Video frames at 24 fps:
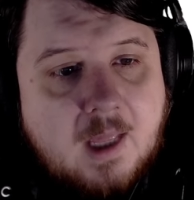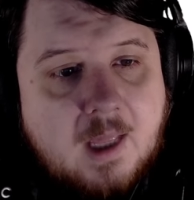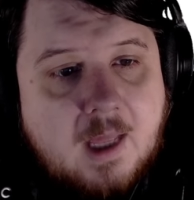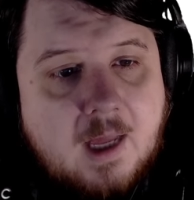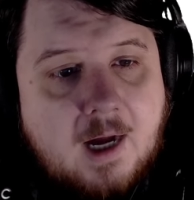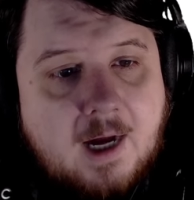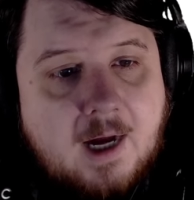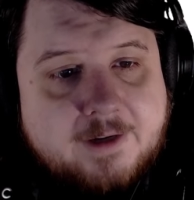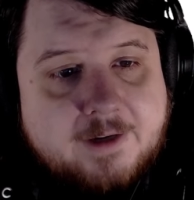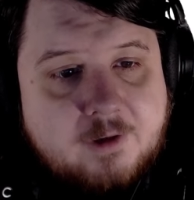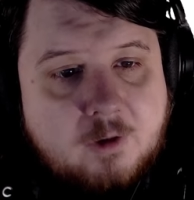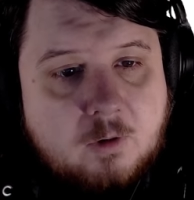
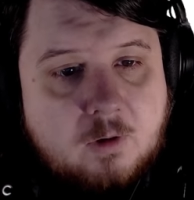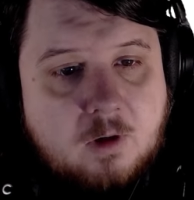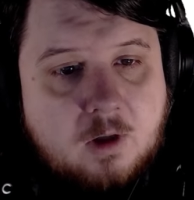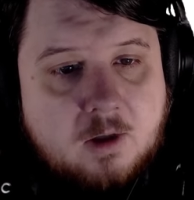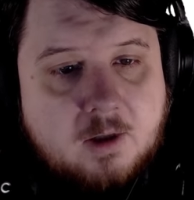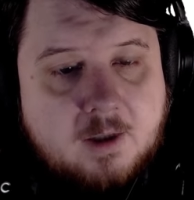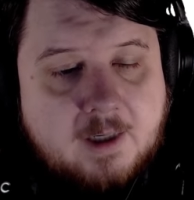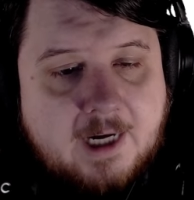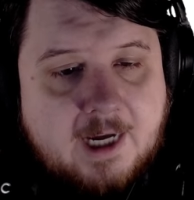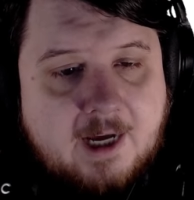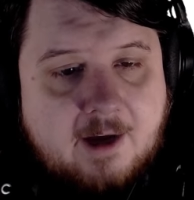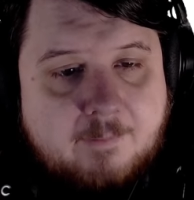I no
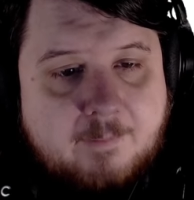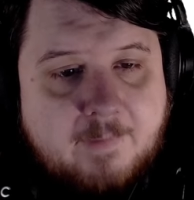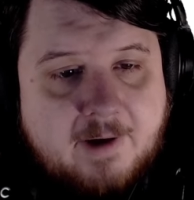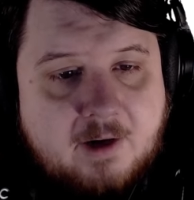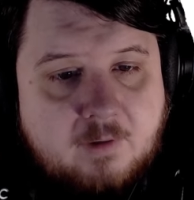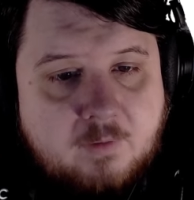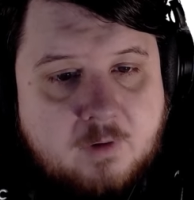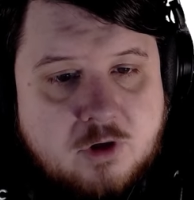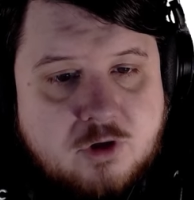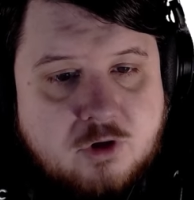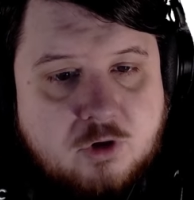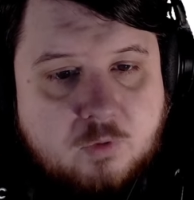longer have my
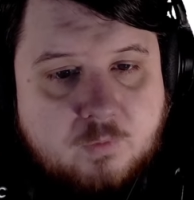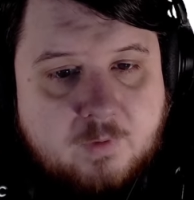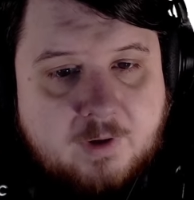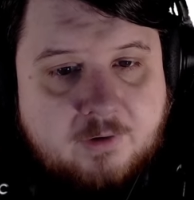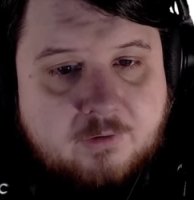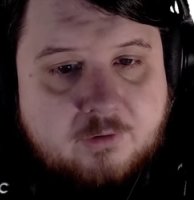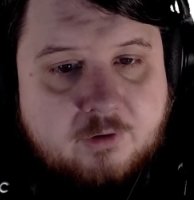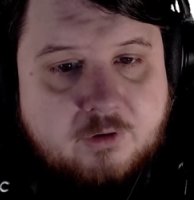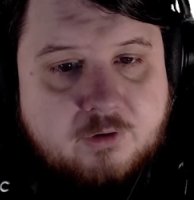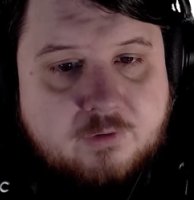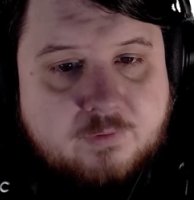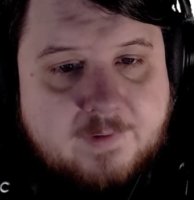original
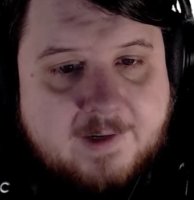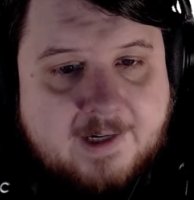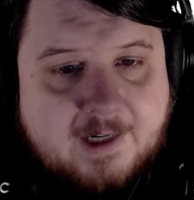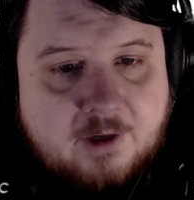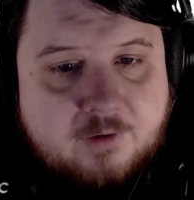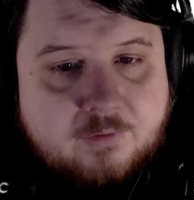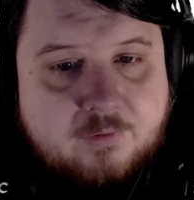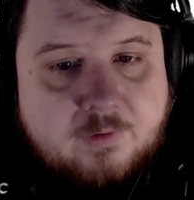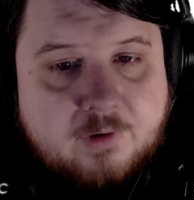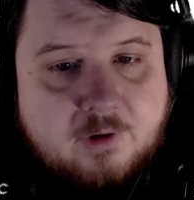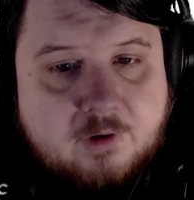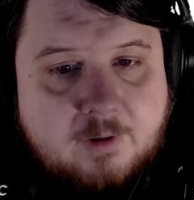research
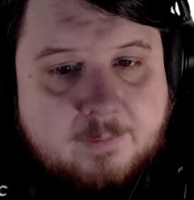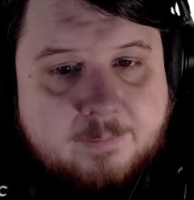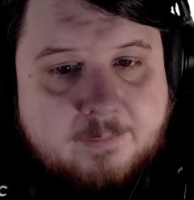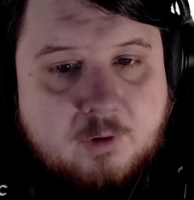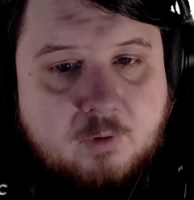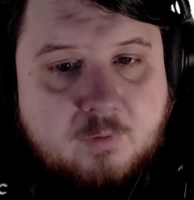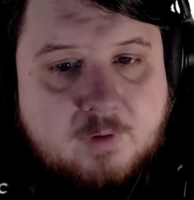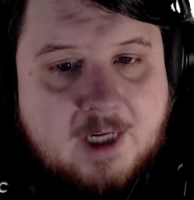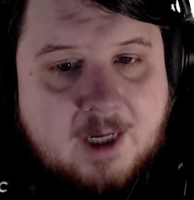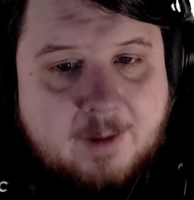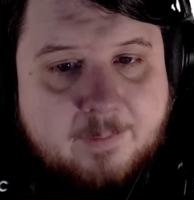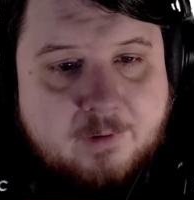files from the
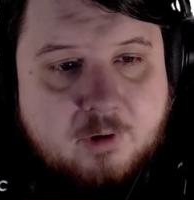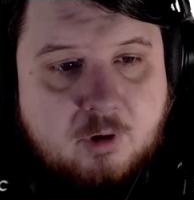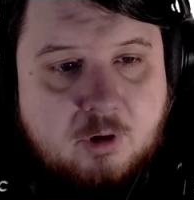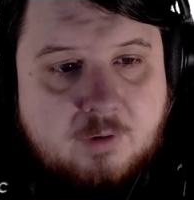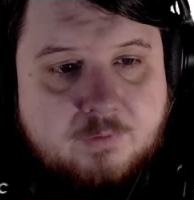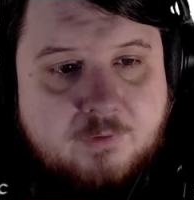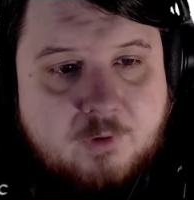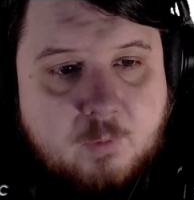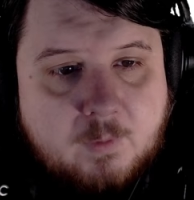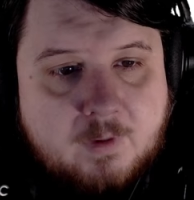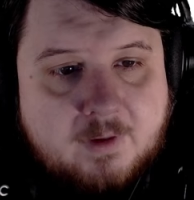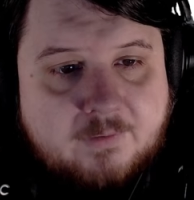crypto rabbit hole.
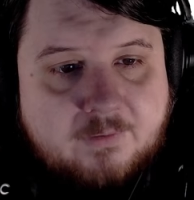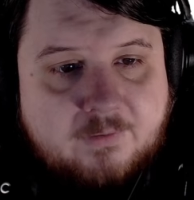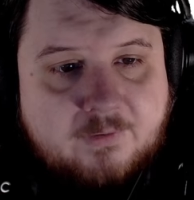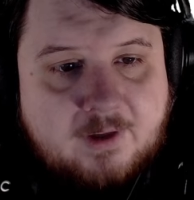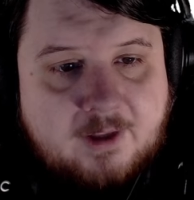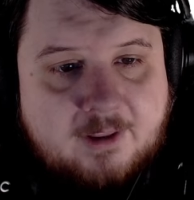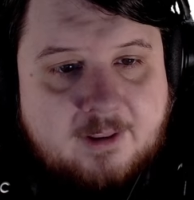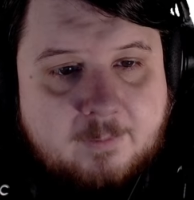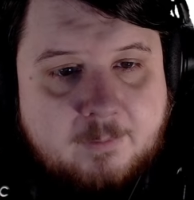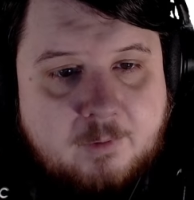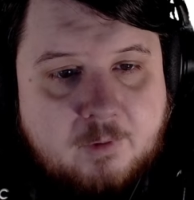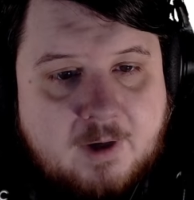If you want to
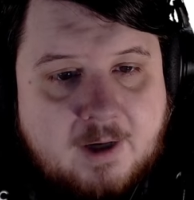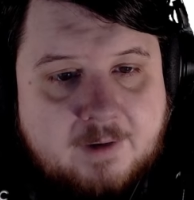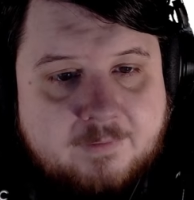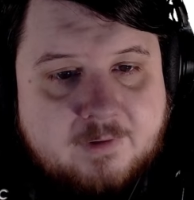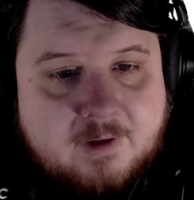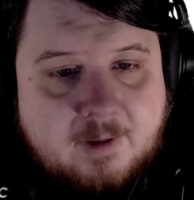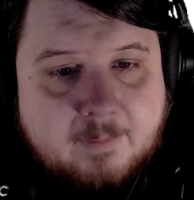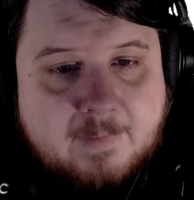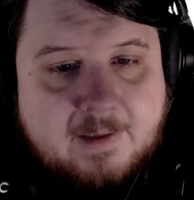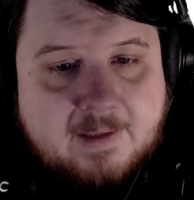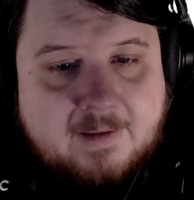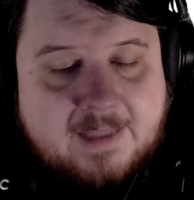see them, you'll have
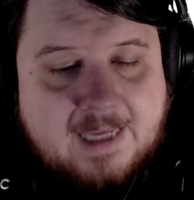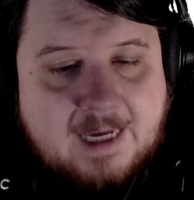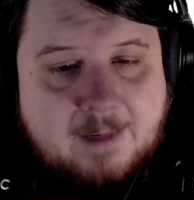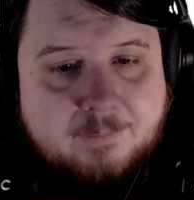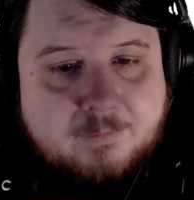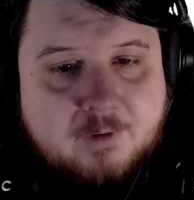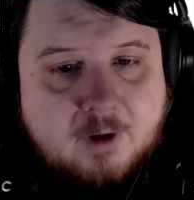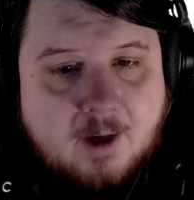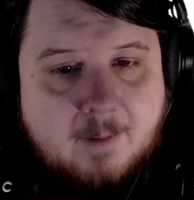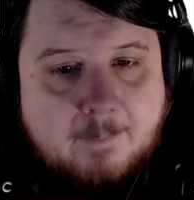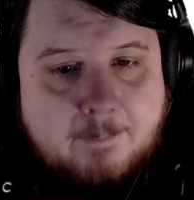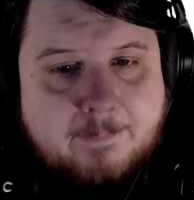to get my
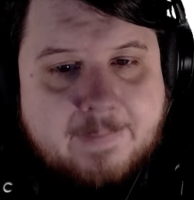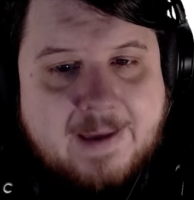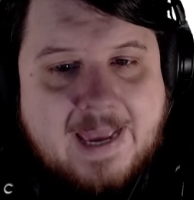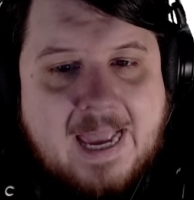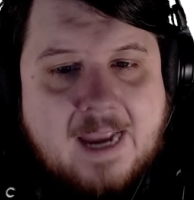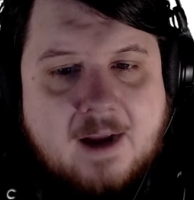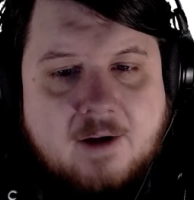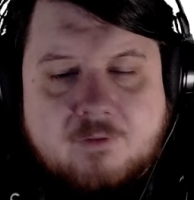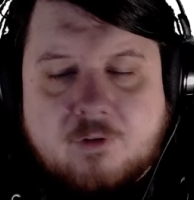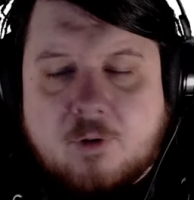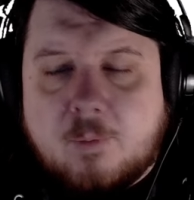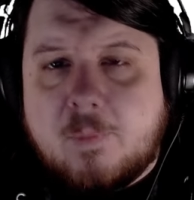laptop
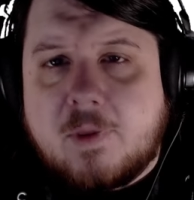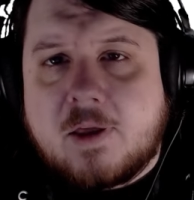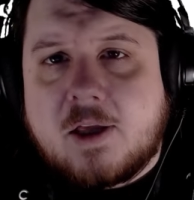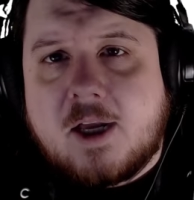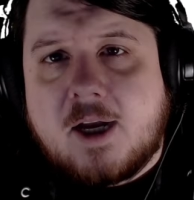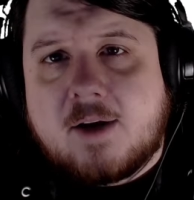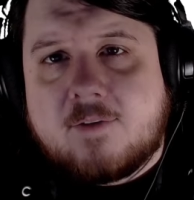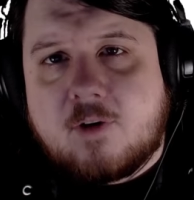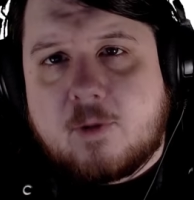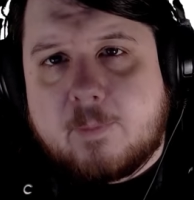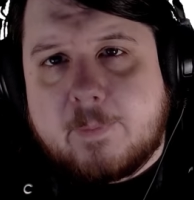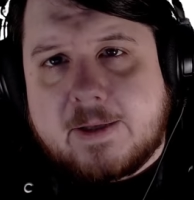back from the
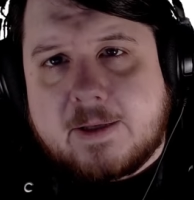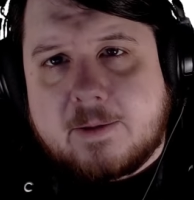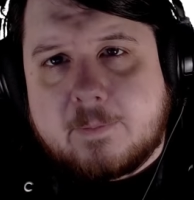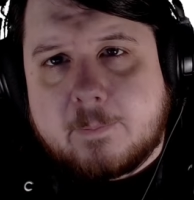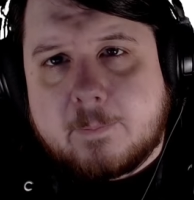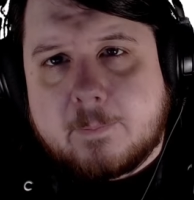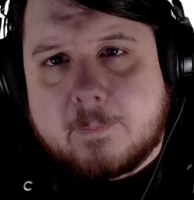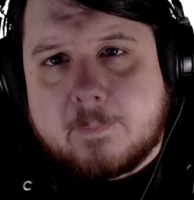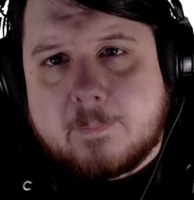government.